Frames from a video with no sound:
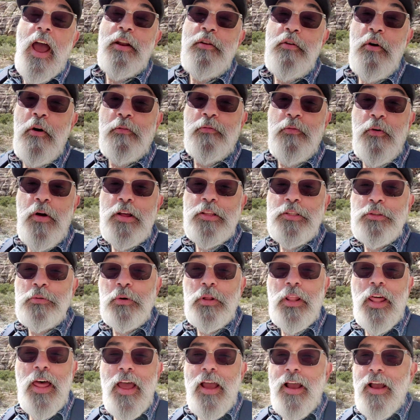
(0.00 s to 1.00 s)
and her
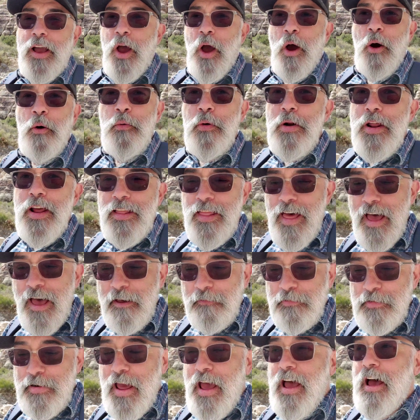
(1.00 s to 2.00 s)
friends were like, what are you
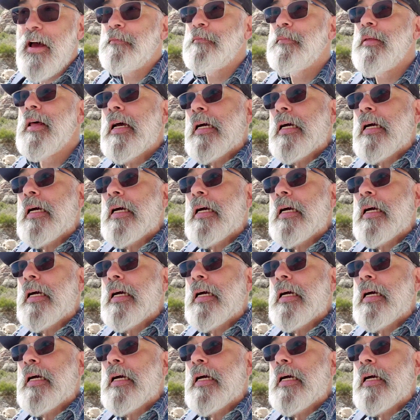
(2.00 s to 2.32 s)
laughing at?